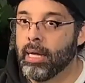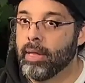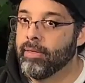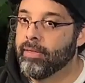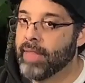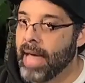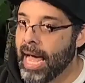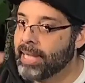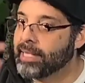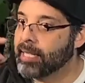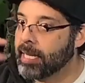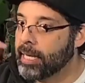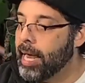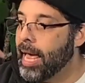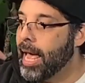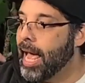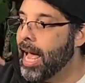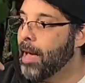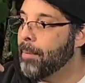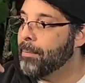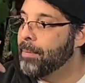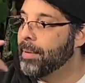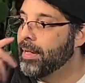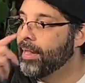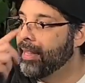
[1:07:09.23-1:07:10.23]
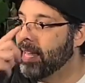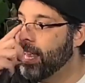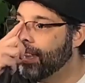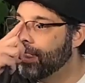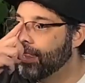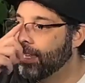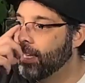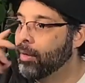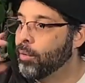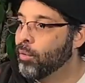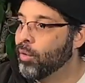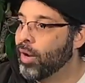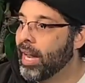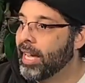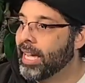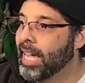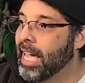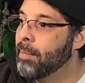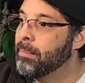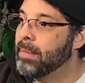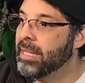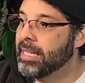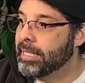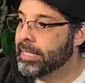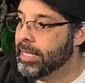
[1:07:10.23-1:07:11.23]
That's gonna happen. That thing where I
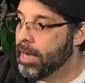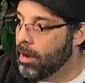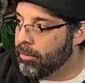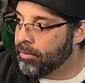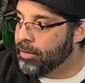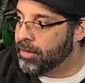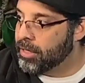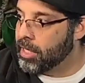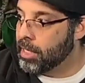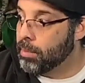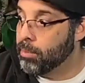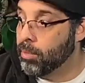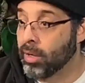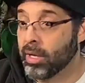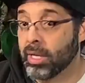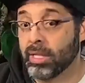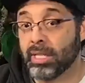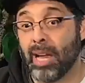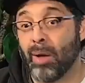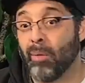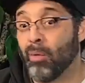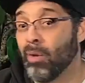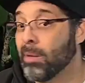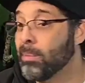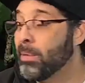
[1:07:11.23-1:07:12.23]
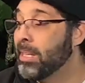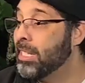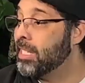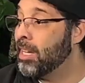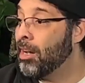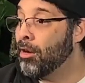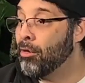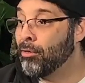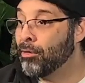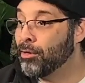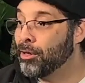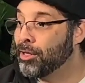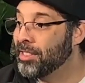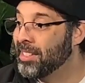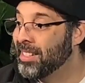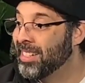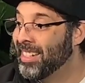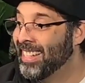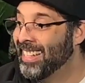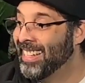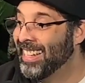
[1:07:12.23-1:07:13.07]
can't be selfish anymore because I want to be selfish.